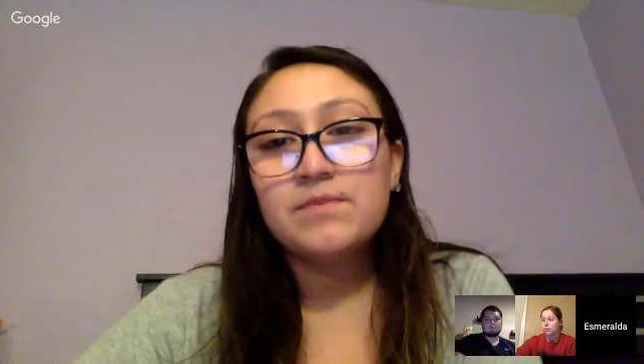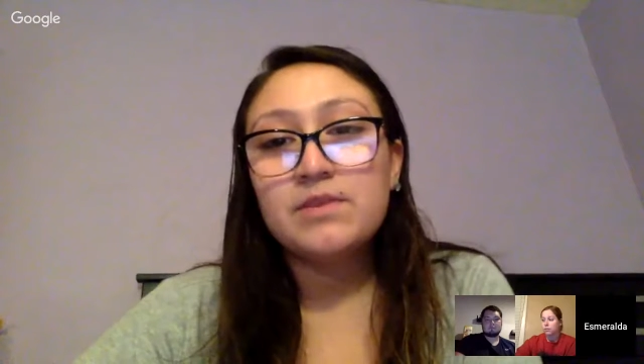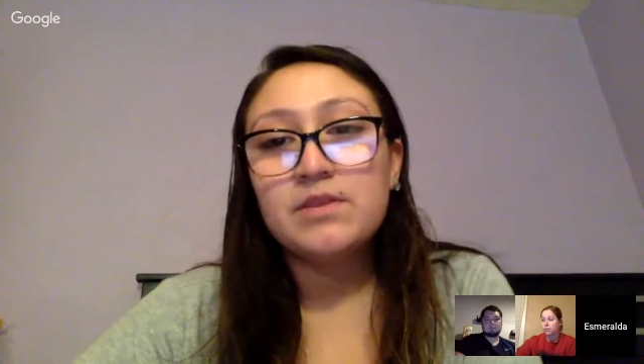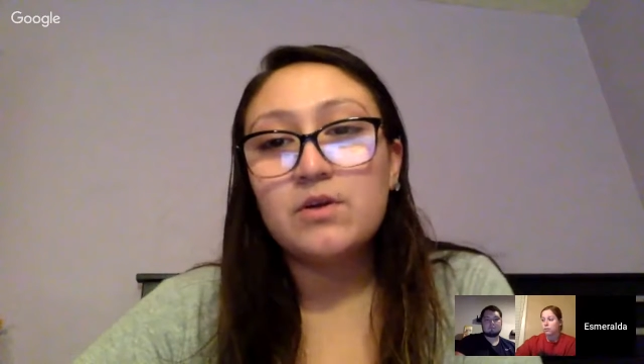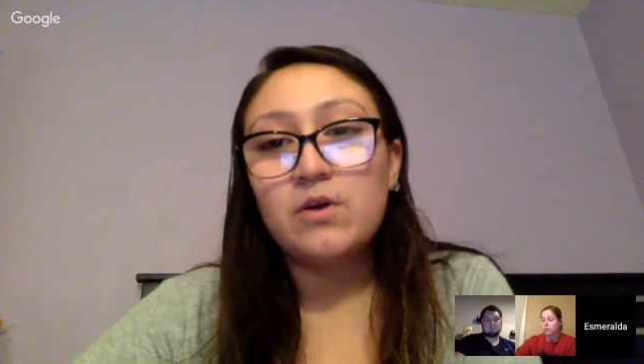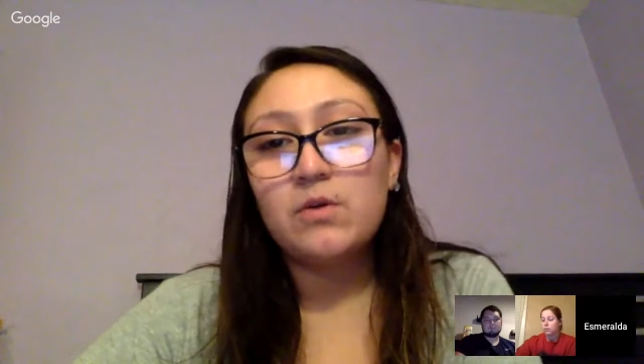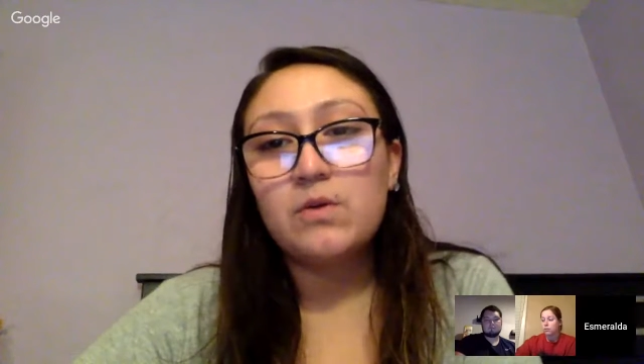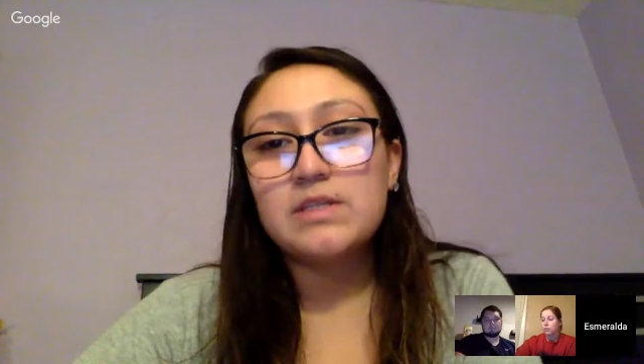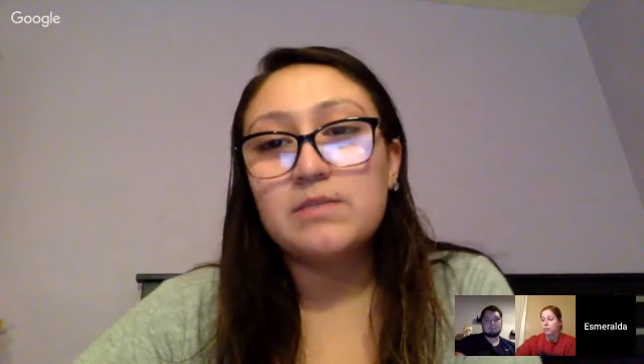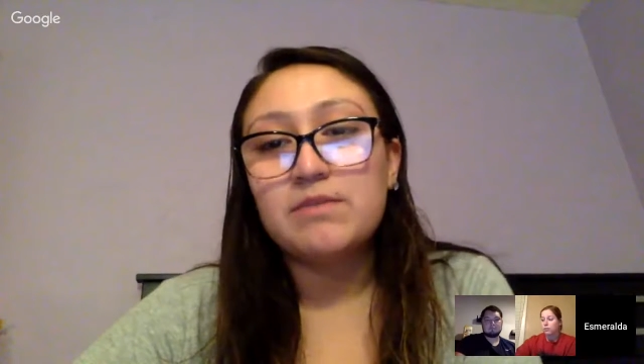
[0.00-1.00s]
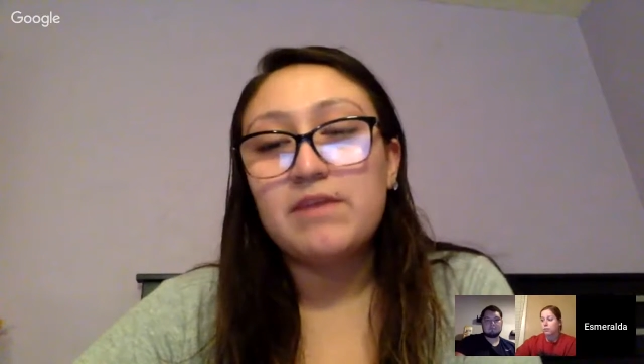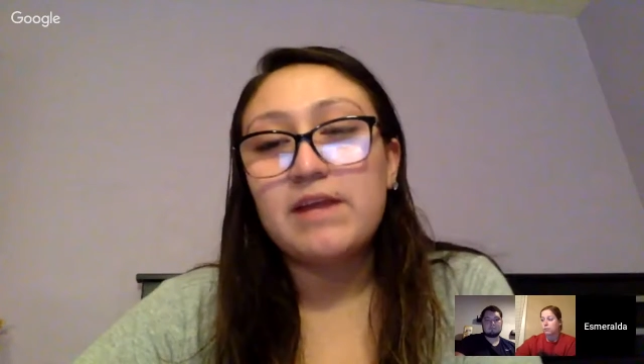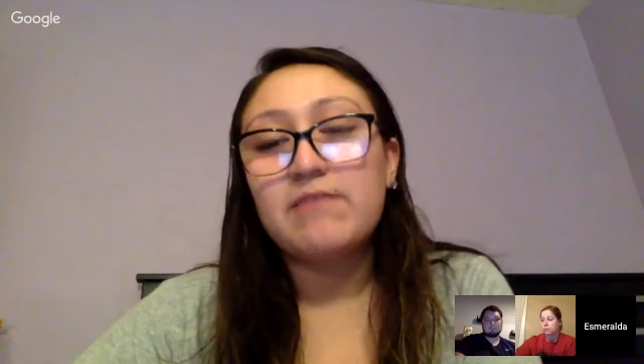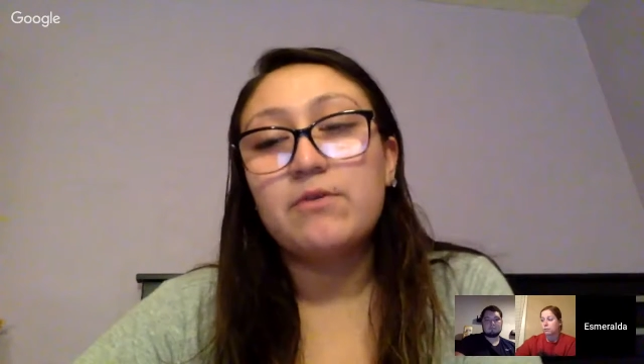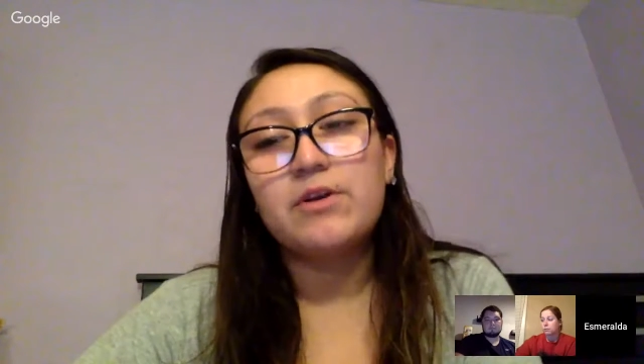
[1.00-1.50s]
The goal was to
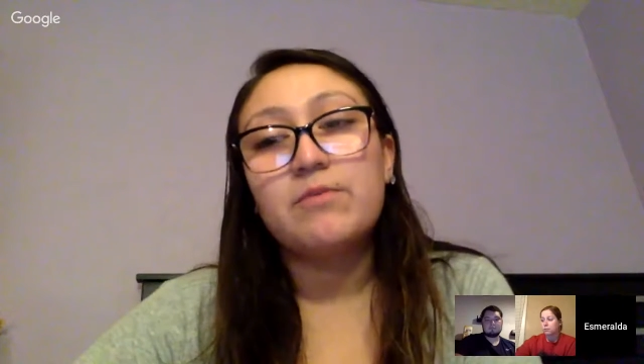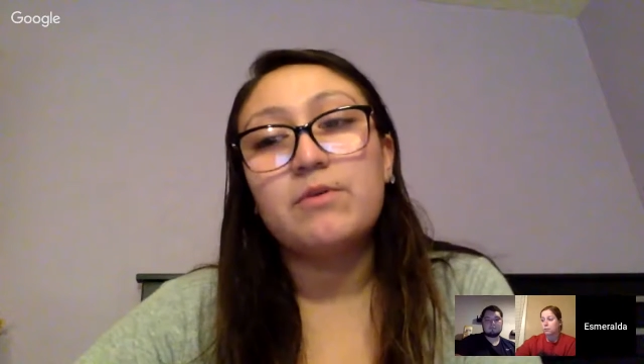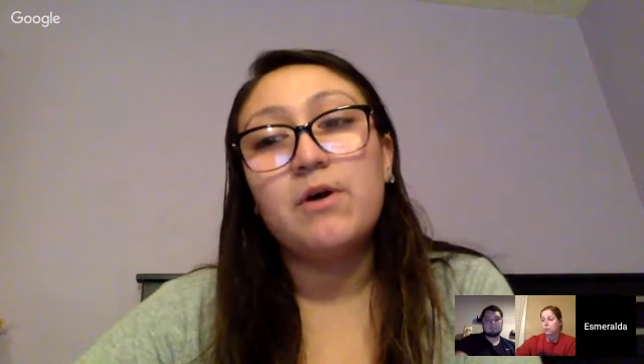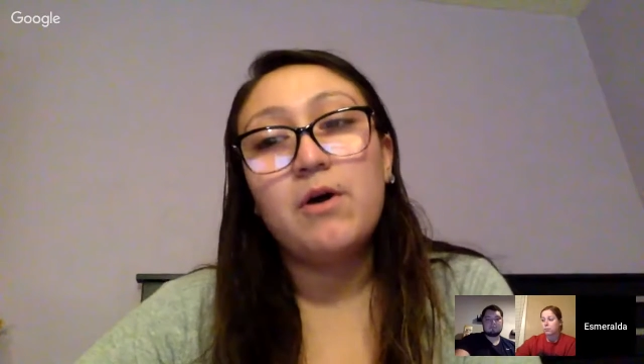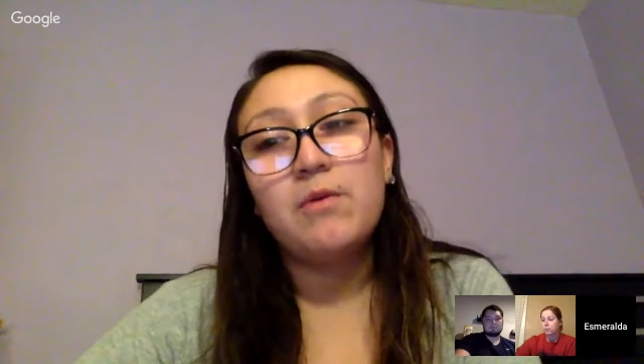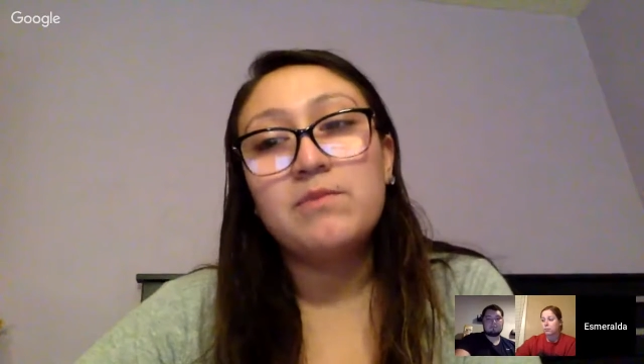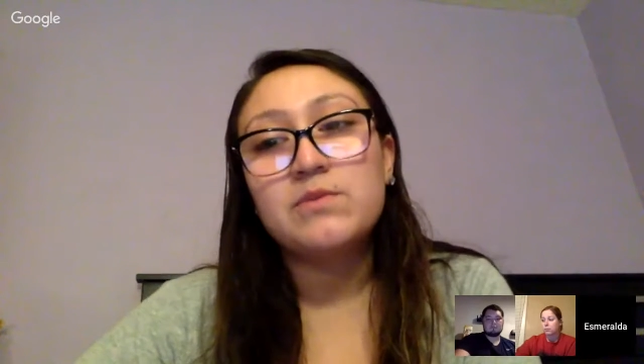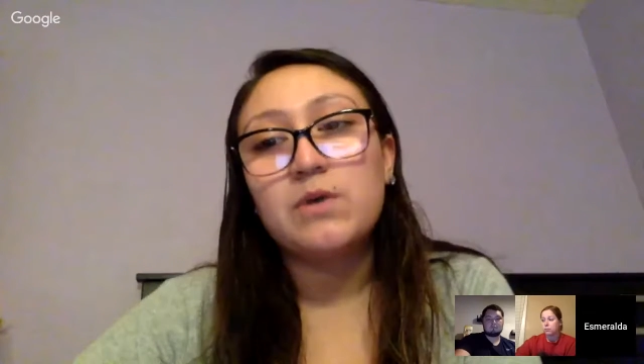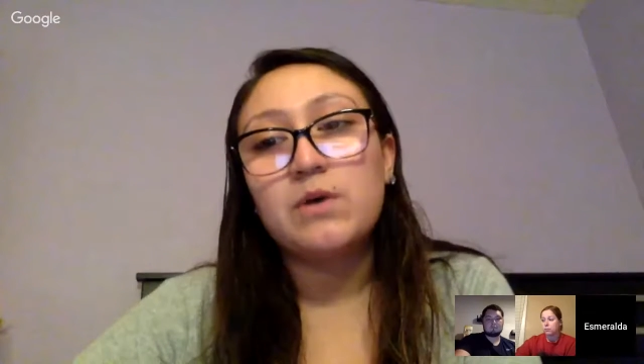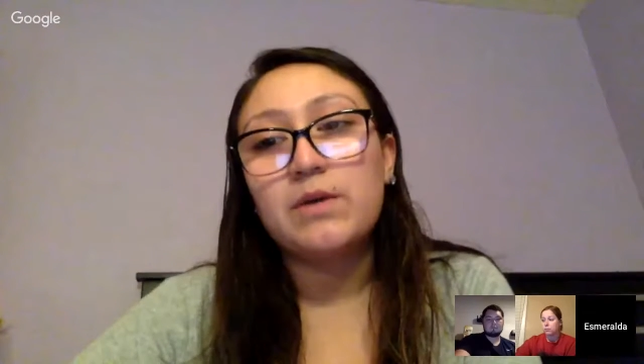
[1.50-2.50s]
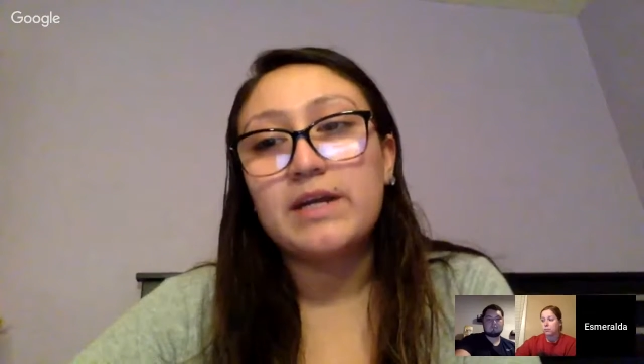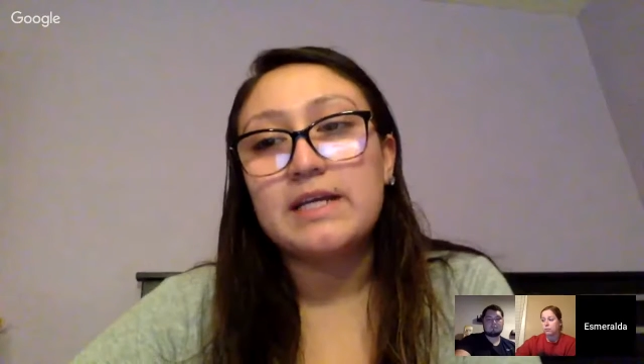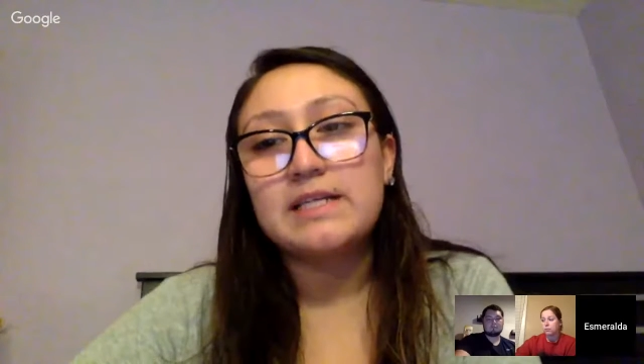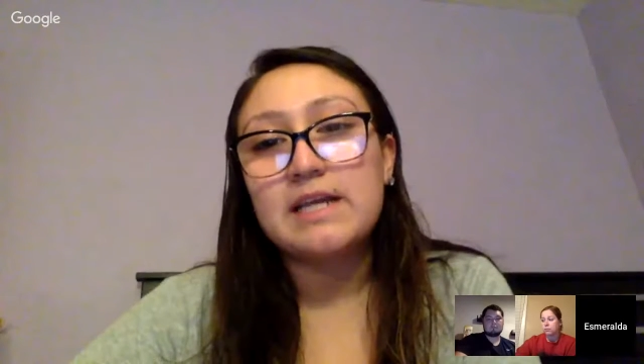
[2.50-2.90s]
provide affordable homes while working